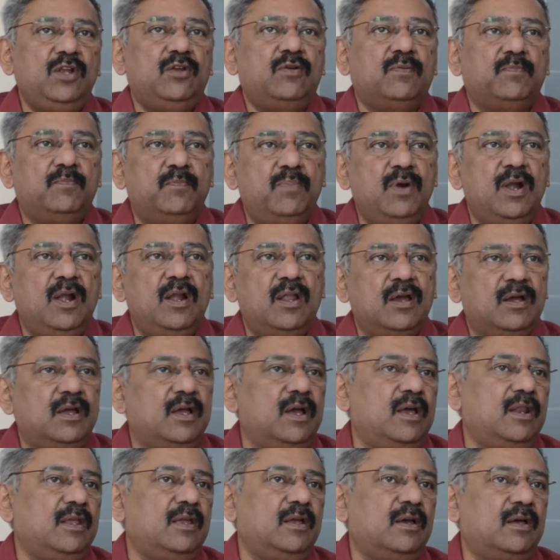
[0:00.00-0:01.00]
to build a
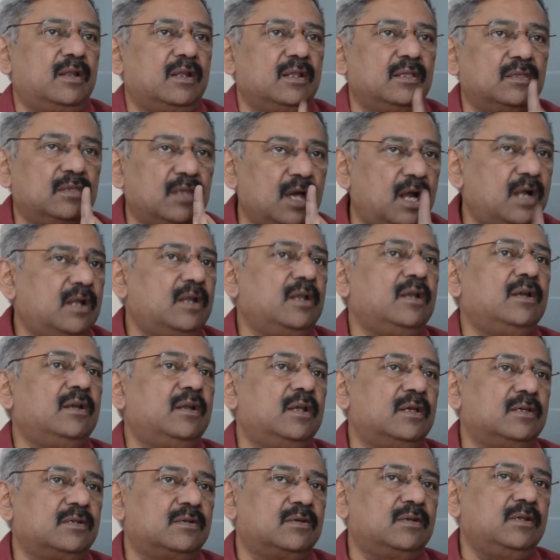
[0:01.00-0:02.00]
career in that
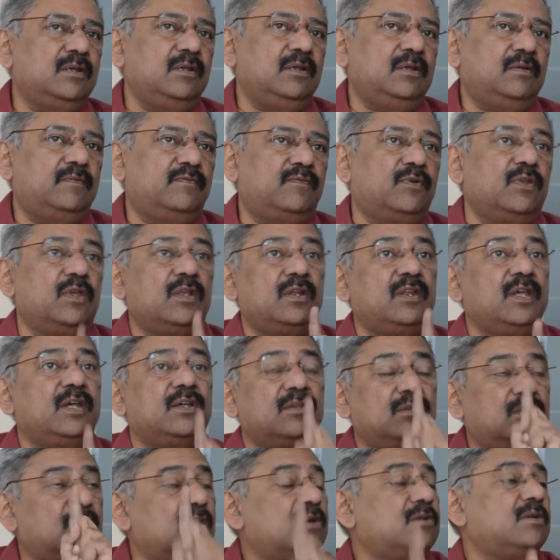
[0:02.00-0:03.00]
industry for the
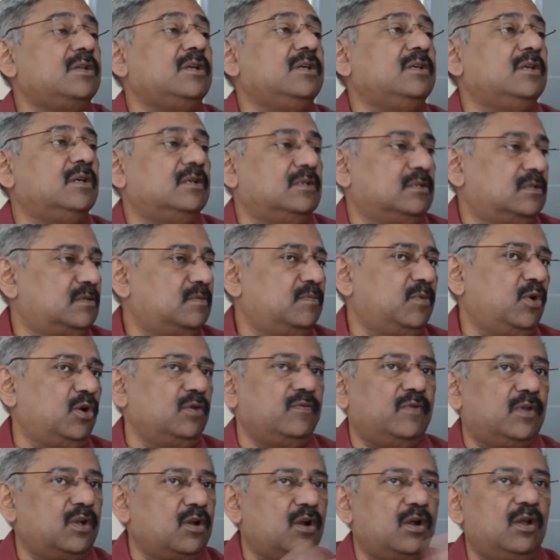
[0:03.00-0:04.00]
next 30 years,
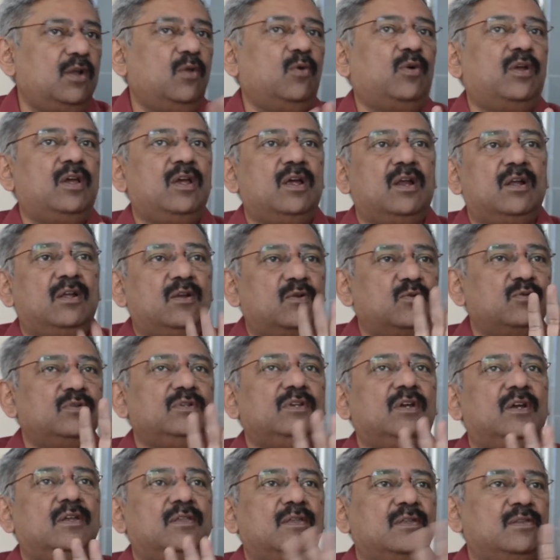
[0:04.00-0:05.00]
because we're not looking at 2
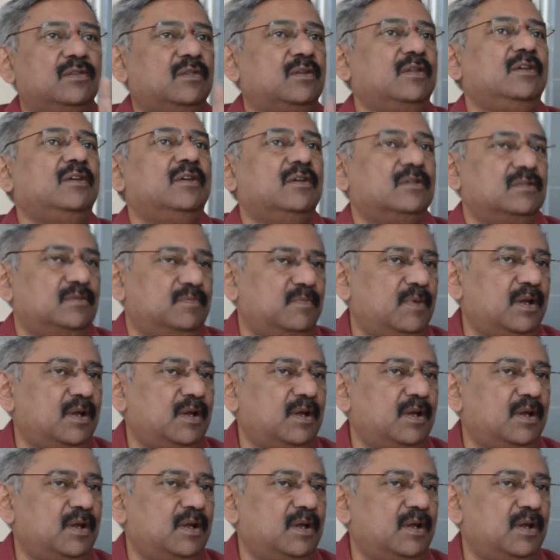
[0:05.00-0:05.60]
years and 3 years.